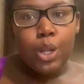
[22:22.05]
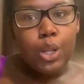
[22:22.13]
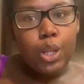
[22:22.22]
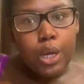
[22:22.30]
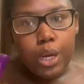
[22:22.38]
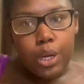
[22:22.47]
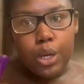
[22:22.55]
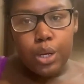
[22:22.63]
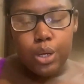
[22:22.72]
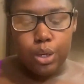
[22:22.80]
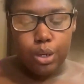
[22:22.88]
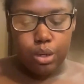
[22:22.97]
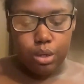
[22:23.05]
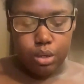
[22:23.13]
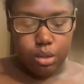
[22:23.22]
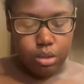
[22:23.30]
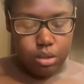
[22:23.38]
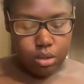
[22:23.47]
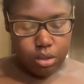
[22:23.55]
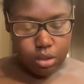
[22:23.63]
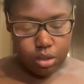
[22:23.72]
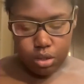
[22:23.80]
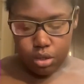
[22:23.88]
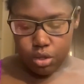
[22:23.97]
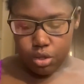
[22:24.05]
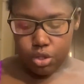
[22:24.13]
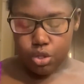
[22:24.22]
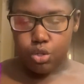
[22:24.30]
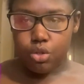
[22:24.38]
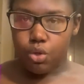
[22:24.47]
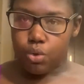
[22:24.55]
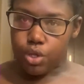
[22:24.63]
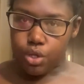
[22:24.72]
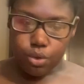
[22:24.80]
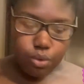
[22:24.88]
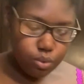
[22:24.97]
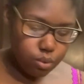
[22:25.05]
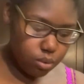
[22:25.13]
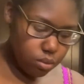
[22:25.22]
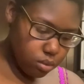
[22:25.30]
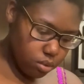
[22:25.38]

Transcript: Look at her. She's so cute.